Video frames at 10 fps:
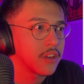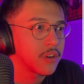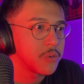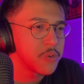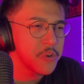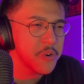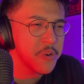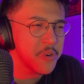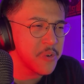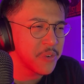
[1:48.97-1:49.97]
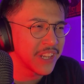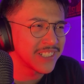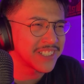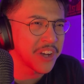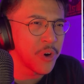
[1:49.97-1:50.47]
Woo,
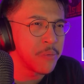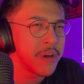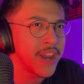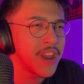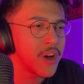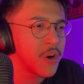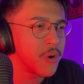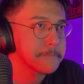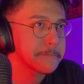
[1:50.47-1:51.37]
let's go, Menno.